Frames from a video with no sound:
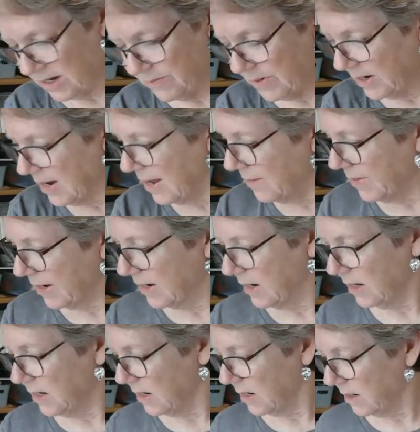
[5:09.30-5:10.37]
but how am I going
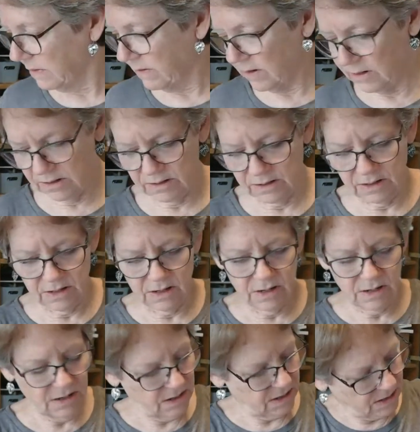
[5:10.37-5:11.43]
to get it in there?
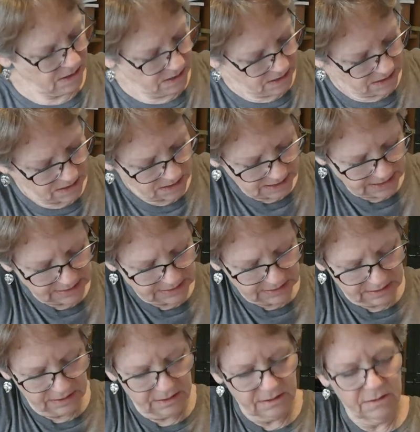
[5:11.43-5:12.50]
All right,
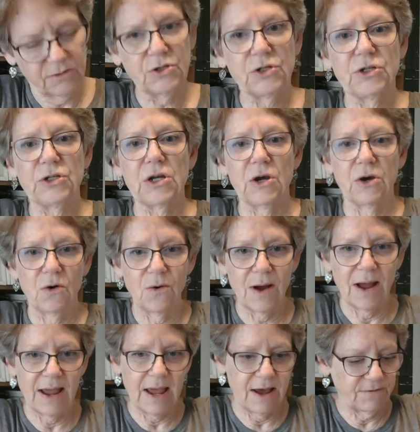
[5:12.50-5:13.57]
so
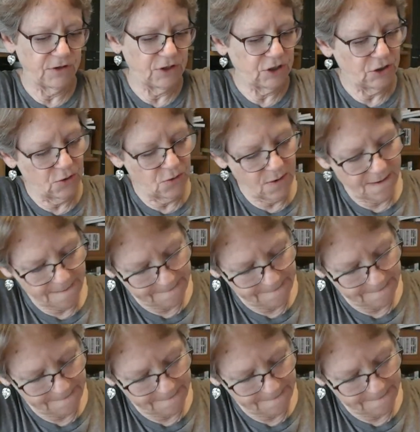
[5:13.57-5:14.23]
I have to,